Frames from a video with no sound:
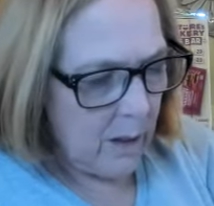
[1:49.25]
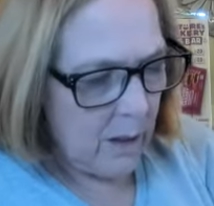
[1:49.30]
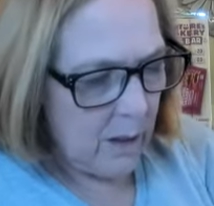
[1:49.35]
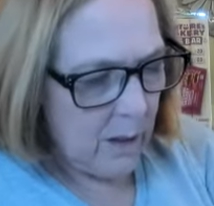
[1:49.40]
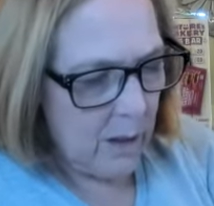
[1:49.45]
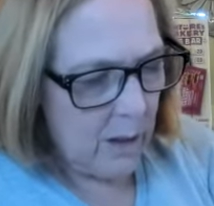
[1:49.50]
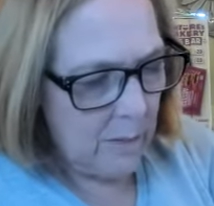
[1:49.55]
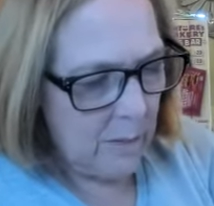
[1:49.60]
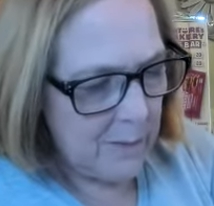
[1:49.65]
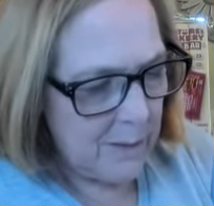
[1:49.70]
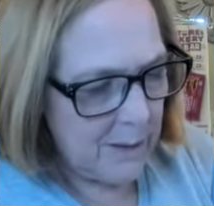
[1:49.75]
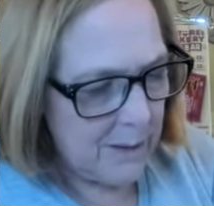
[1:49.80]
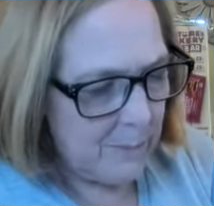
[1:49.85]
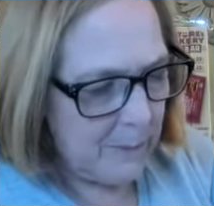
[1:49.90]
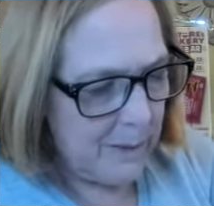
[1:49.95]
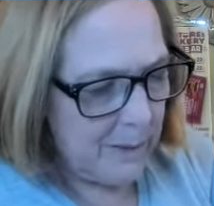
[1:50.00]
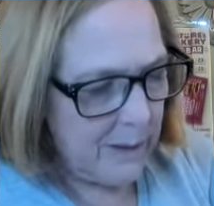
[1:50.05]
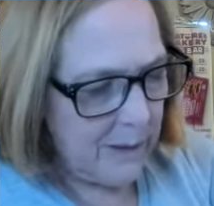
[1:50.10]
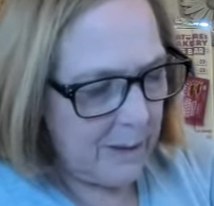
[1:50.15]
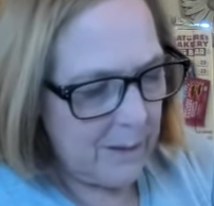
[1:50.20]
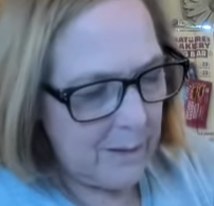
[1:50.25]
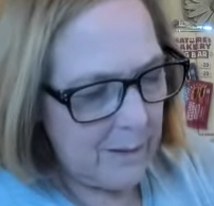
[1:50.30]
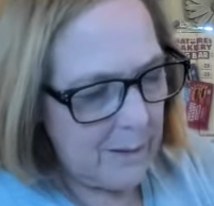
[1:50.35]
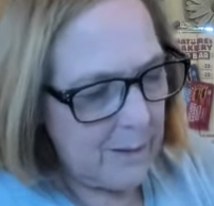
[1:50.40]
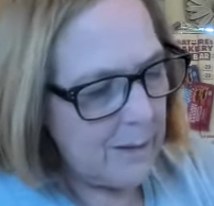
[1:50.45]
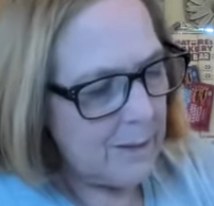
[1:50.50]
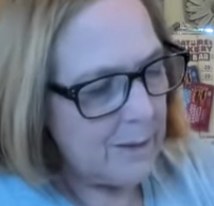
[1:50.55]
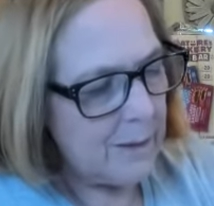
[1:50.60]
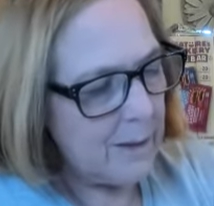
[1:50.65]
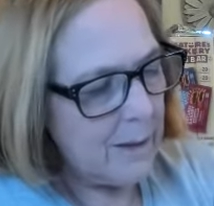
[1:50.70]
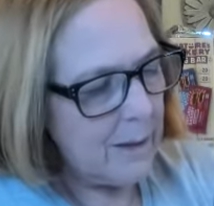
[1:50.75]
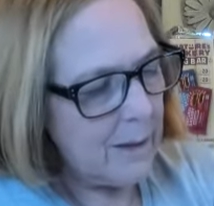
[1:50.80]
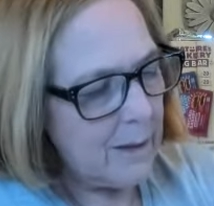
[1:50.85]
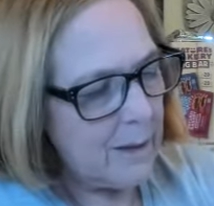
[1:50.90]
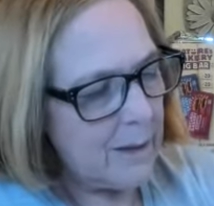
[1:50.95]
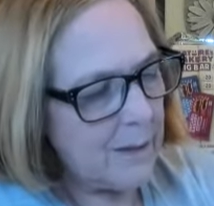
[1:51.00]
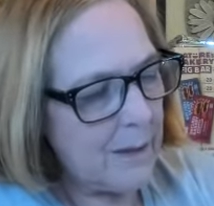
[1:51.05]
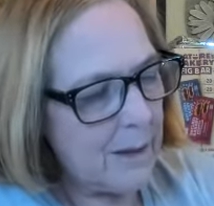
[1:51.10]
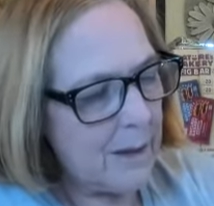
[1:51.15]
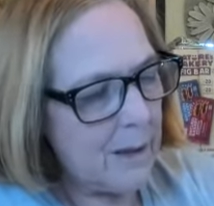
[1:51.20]
I'm just peeking to see
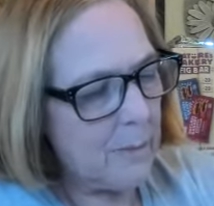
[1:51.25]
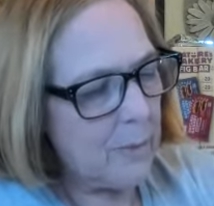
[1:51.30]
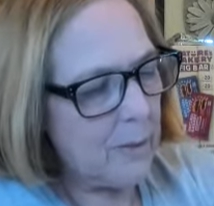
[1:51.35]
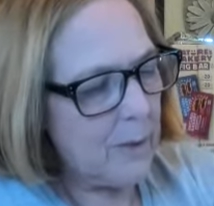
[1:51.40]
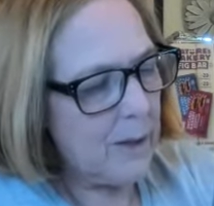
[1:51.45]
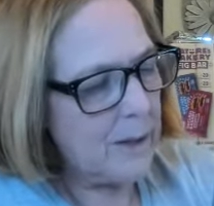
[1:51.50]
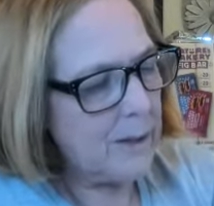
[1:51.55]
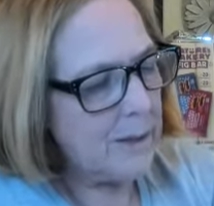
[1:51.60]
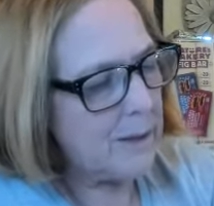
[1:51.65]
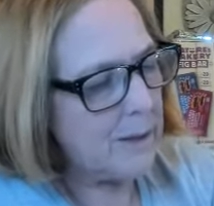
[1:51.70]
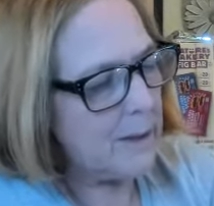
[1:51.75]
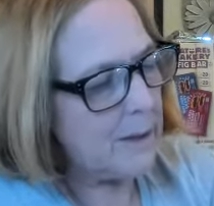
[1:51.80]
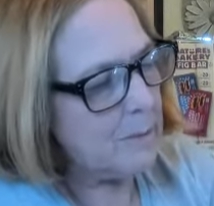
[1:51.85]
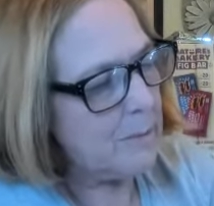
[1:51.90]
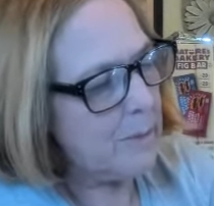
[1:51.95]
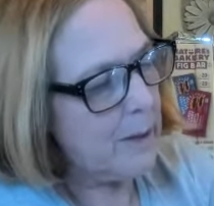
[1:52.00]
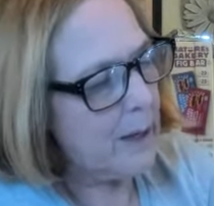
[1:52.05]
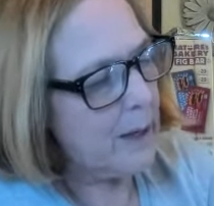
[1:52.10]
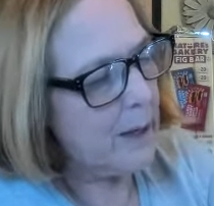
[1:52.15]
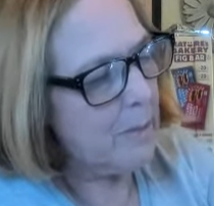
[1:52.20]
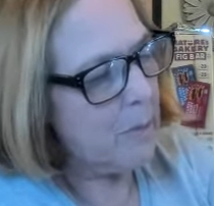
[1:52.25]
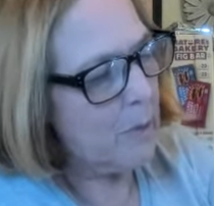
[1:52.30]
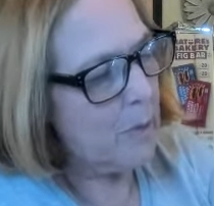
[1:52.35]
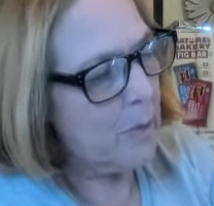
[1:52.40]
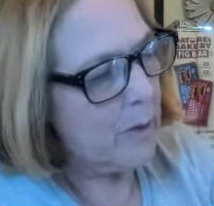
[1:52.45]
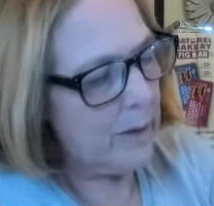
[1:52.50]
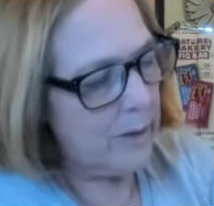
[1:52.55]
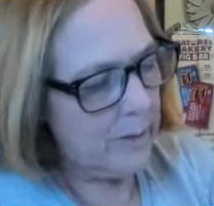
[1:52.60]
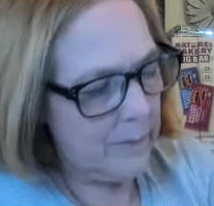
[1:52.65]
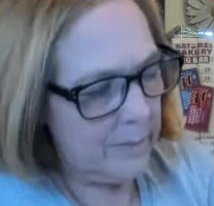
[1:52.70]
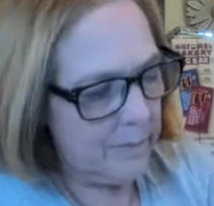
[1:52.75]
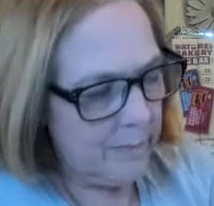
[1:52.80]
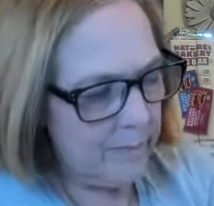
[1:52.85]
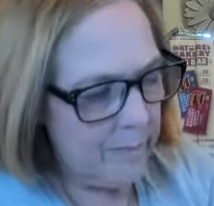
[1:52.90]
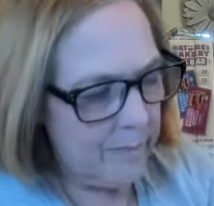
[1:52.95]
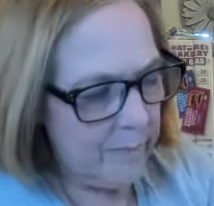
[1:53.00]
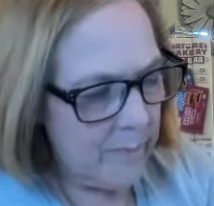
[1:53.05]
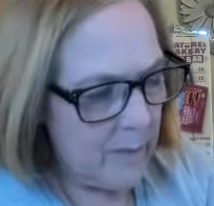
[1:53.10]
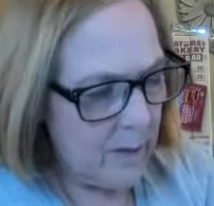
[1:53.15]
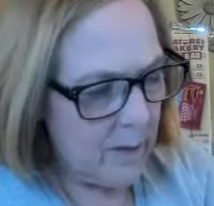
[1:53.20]
because I gotta price this bad boy.
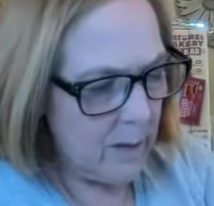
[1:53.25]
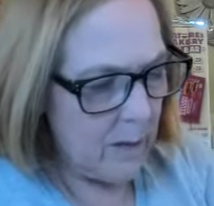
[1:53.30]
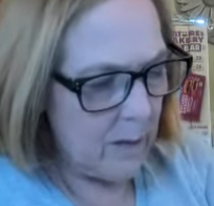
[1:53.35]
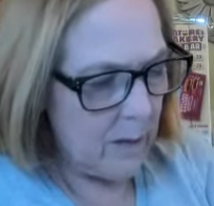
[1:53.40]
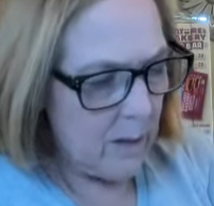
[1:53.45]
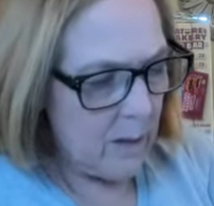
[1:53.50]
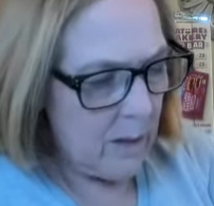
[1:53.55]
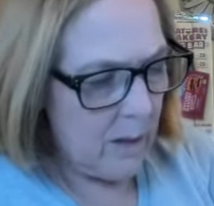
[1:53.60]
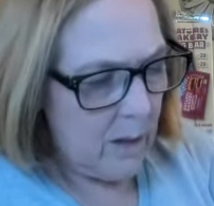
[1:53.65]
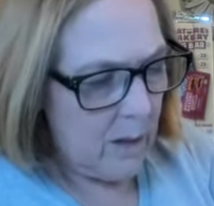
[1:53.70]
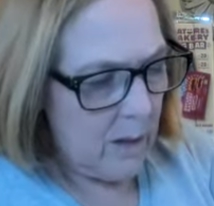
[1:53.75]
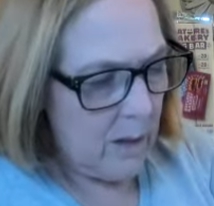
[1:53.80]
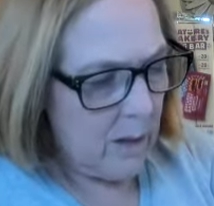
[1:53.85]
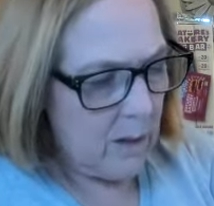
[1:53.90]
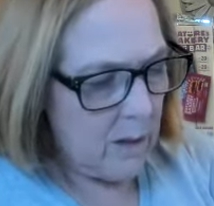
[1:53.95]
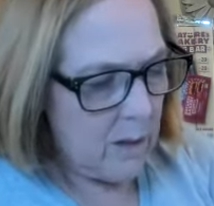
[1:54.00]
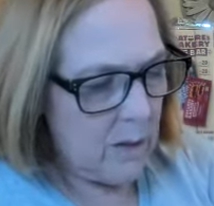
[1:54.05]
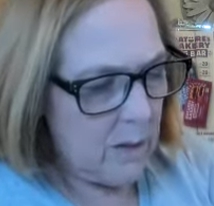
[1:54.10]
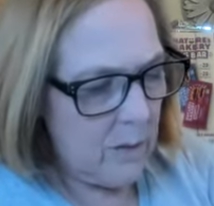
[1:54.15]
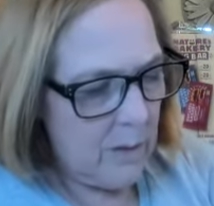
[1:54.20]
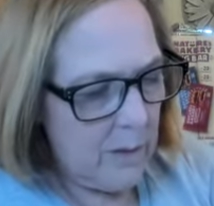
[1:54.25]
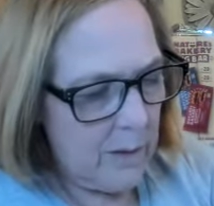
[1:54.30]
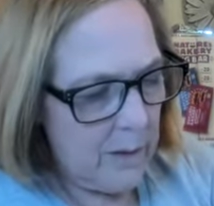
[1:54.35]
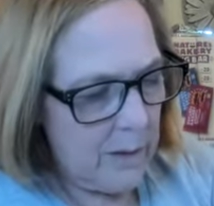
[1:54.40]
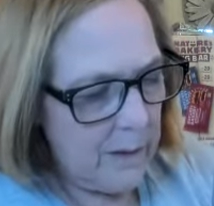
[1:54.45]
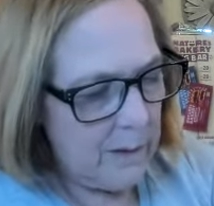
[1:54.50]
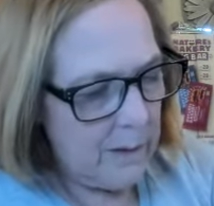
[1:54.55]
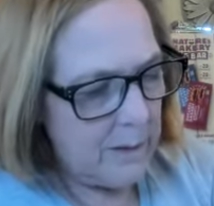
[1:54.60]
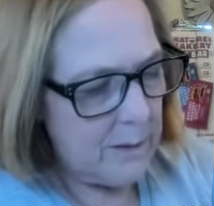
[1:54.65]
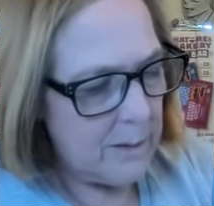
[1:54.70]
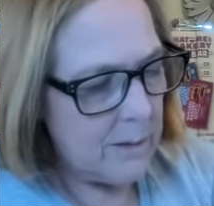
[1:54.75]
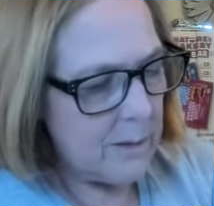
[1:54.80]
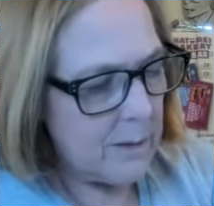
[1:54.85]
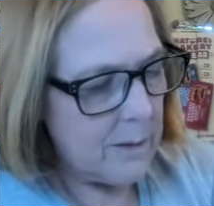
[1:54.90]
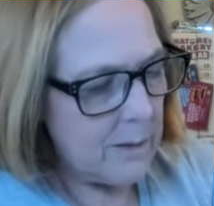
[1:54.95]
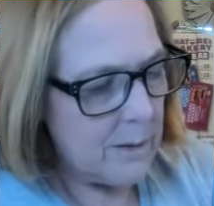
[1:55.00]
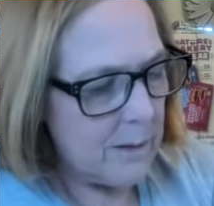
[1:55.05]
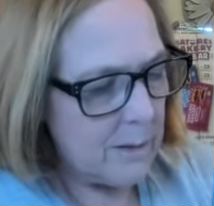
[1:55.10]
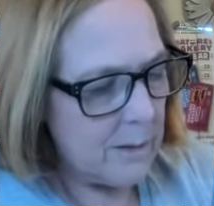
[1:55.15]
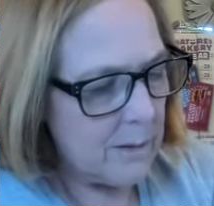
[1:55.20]

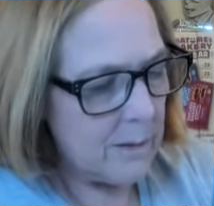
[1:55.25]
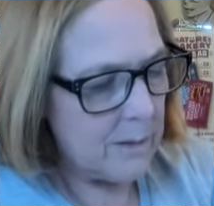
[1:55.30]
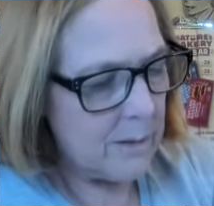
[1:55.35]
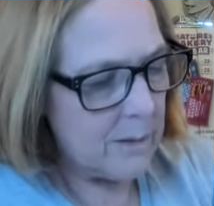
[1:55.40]
Coins,